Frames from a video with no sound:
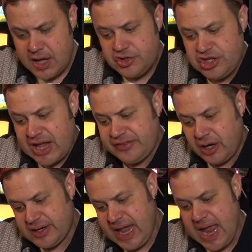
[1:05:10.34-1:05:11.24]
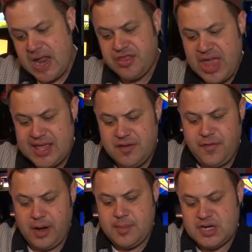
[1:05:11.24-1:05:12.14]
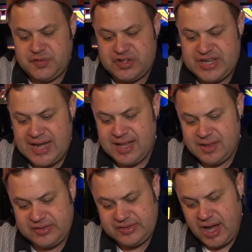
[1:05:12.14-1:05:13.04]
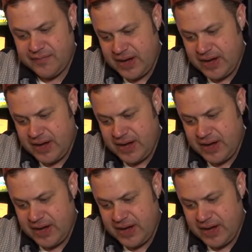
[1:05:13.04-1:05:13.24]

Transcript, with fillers: Chez Arcade, thank you very much for sending this stuff.